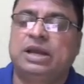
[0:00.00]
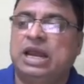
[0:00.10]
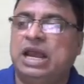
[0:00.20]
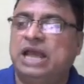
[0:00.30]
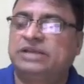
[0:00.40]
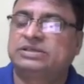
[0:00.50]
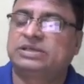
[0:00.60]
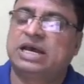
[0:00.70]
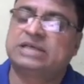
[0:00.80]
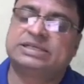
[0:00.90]
As
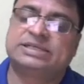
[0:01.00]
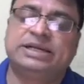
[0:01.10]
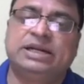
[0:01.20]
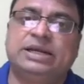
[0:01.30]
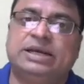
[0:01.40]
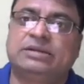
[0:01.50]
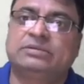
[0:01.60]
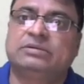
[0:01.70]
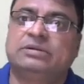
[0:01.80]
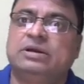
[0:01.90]
I said earlier,
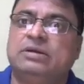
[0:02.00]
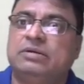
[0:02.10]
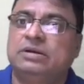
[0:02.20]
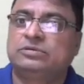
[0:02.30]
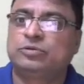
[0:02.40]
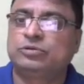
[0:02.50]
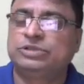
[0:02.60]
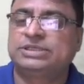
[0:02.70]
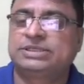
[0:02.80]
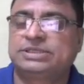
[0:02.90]
through
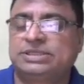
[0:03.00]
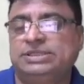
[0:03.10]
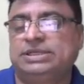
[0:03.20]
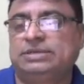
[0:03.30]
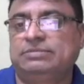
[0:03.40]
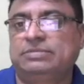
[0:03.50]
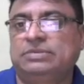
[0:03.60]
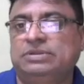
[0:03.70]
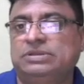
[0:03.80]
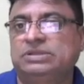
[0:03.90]
this season,
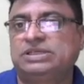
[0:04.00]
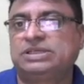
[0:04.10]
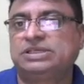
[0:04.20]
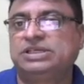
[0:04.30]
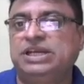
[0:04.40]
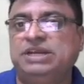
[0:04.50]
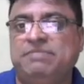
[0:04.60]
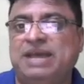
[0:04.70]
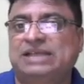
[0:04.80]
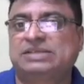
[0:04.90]
this is JEE
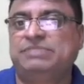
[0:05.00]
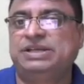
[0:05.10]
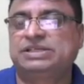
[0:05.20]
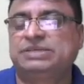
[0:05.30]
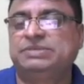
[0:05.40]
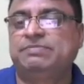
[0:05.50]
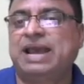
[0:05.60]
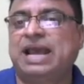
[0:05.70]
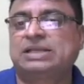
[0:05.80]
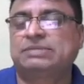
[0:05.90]
Max, means
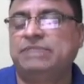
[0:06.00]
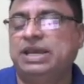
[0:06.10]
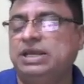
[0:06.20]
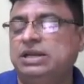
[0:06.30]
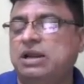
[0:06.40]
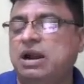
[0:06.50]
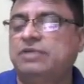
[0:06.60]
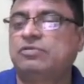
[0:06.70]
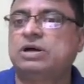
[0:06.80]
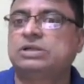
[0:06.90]
Main
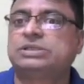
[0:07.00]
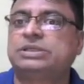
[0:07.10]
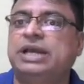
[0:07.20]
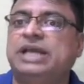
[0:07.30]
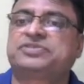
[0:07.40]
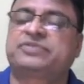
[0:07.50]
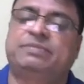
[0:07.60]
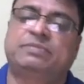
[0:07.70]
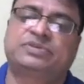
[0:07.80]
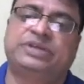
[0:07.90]
Advanced
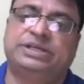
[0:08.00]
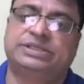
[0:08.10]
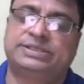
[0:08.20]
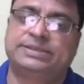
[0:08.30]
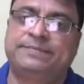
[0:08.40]
Extreme series.